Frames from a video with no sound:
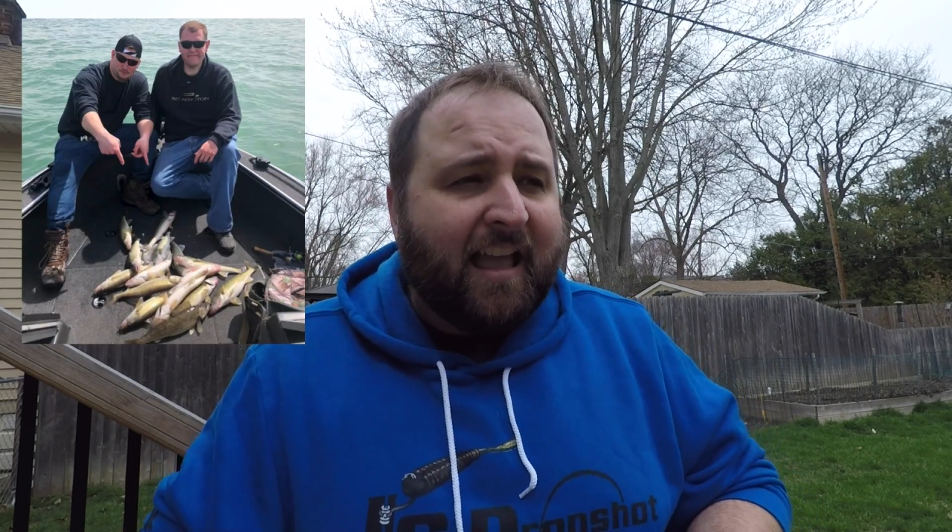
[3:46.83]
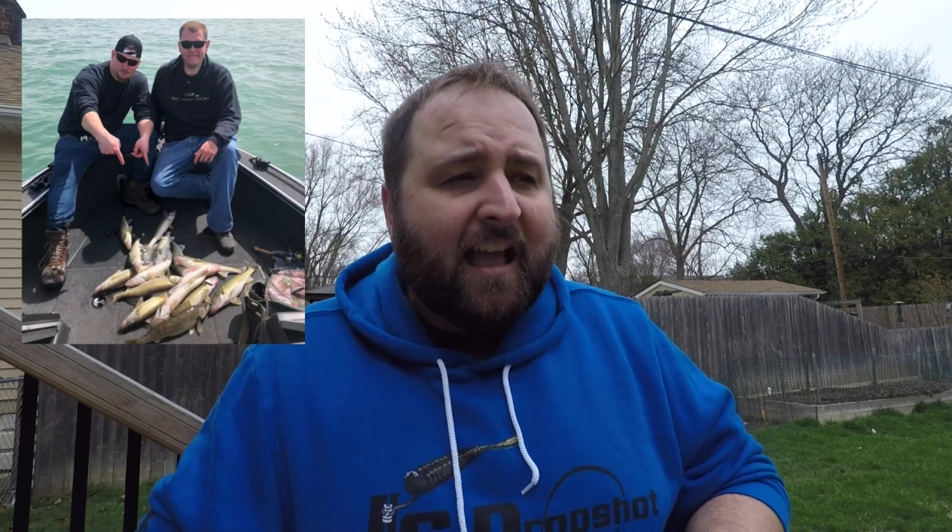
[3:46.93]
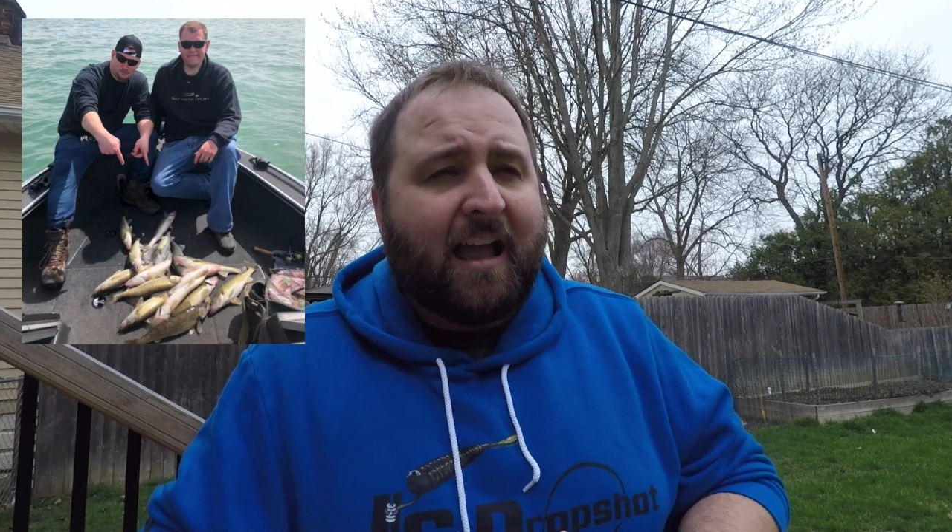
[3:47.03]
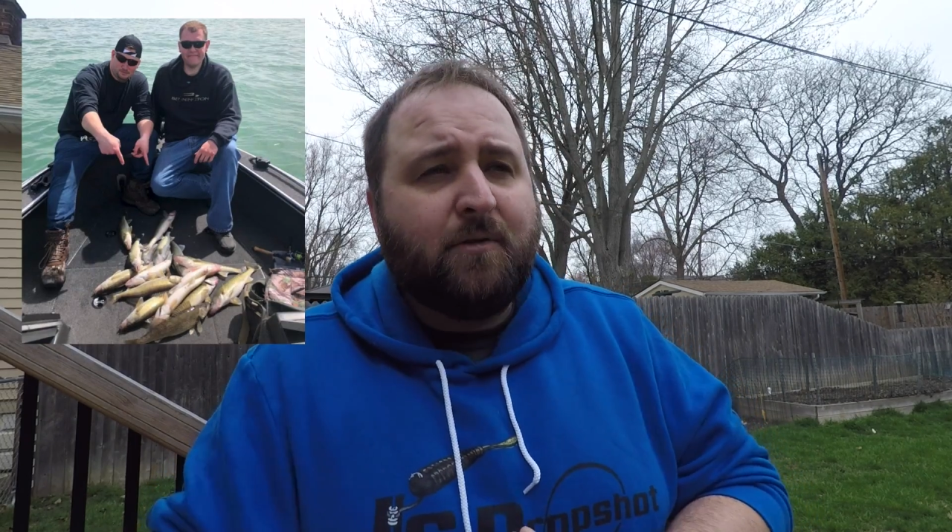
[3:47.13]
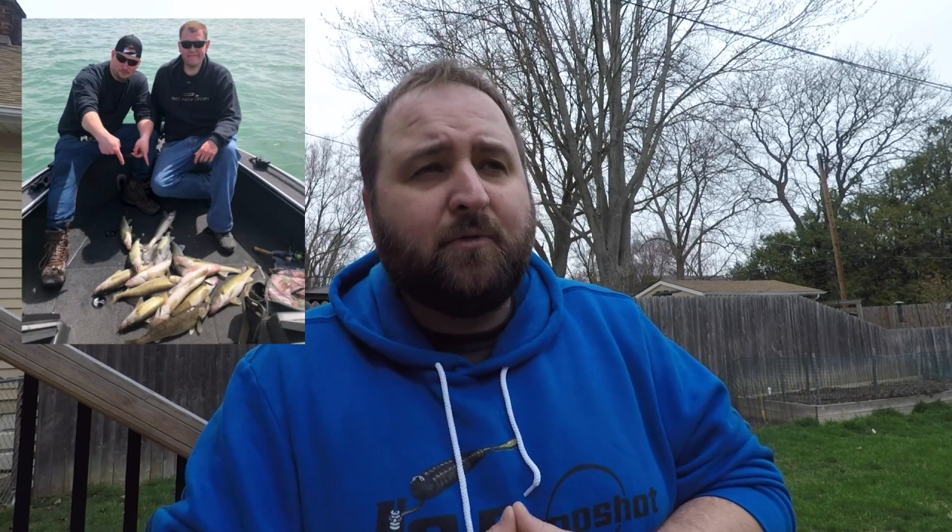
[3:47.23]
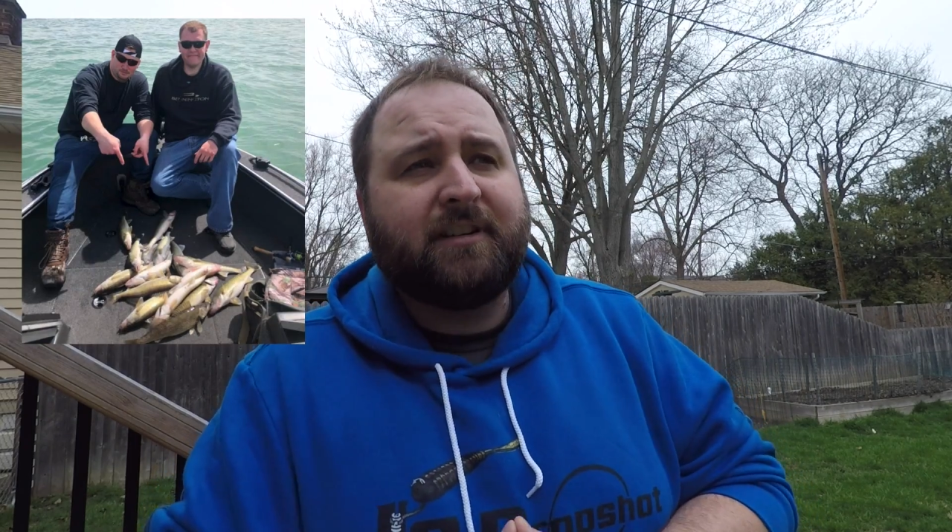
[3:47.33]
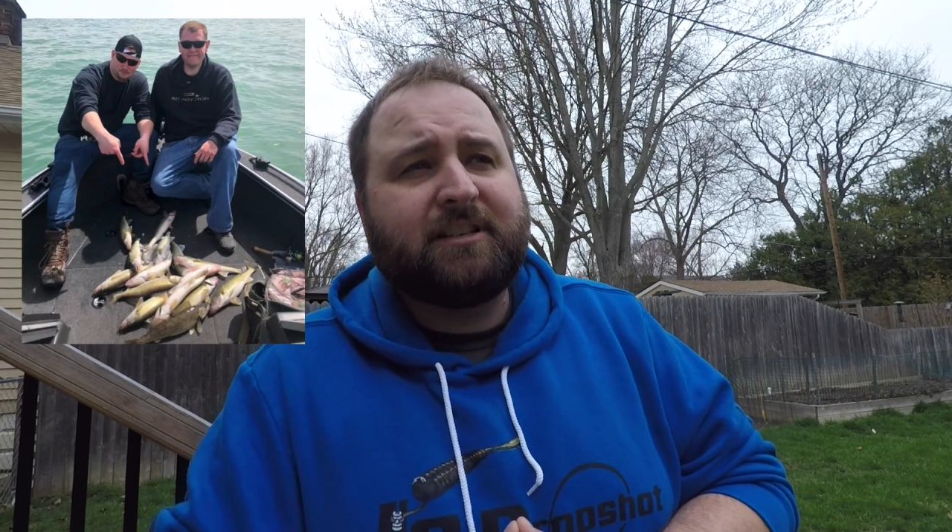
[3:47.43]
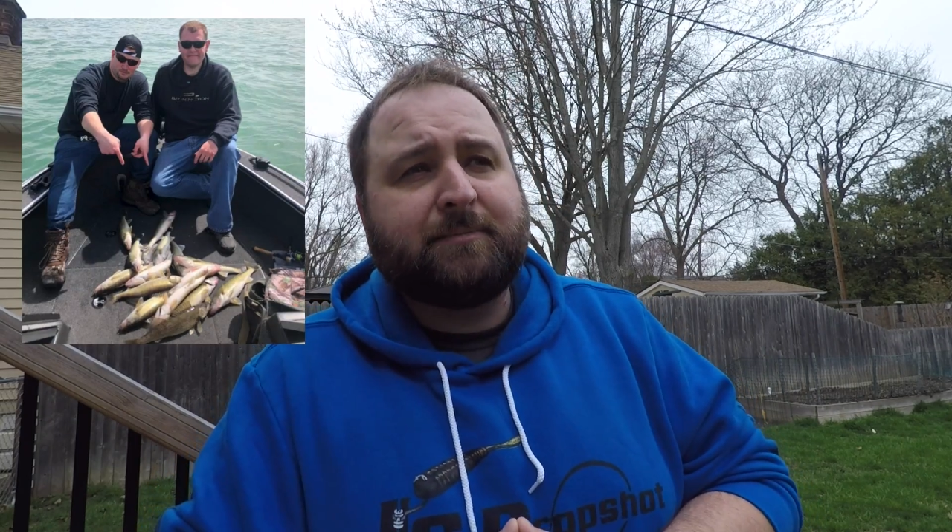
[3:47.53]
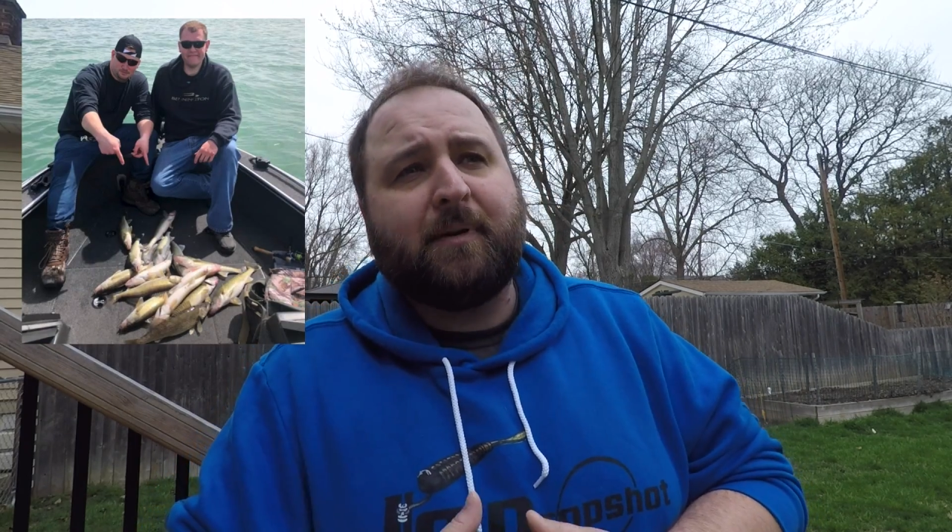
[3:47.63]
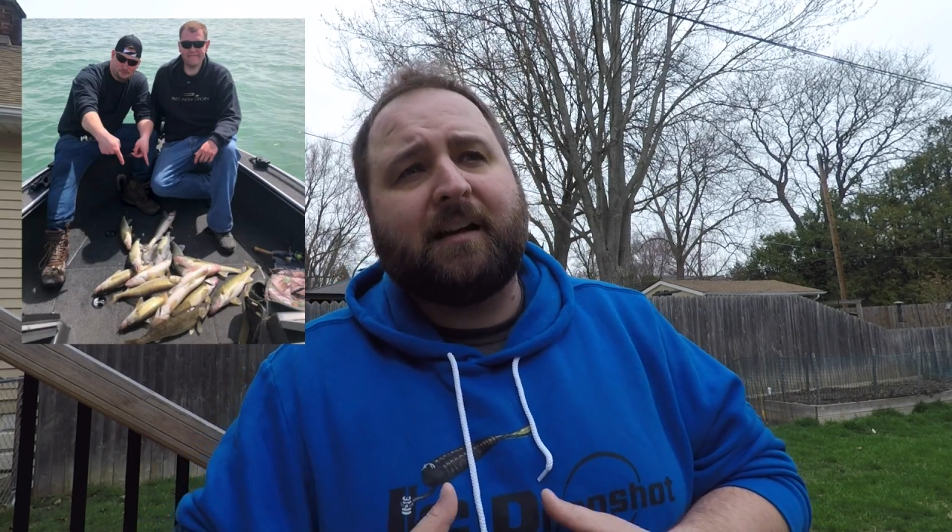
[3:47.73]
I would
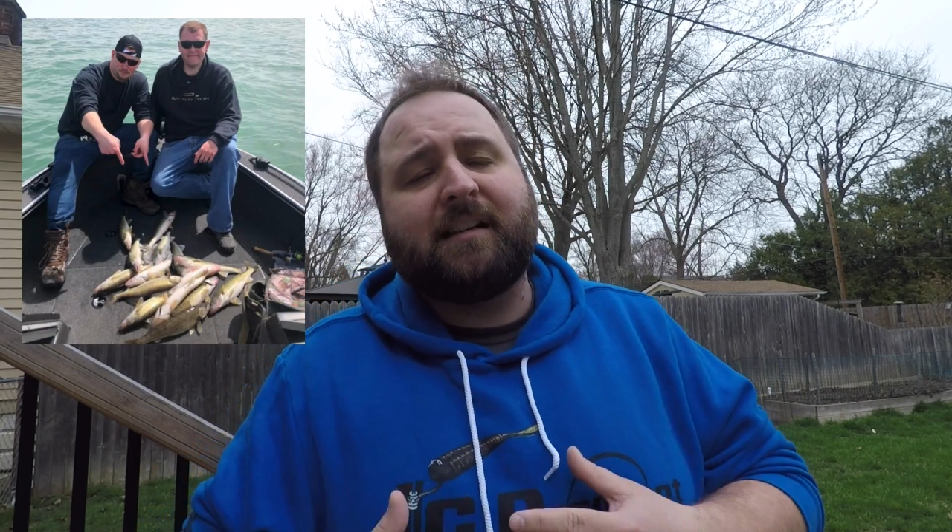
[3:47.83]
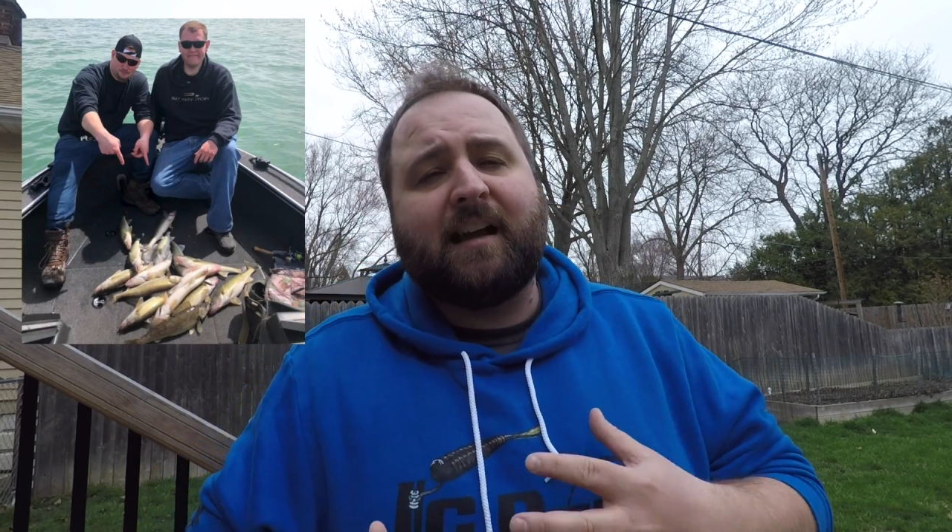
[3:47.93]
expect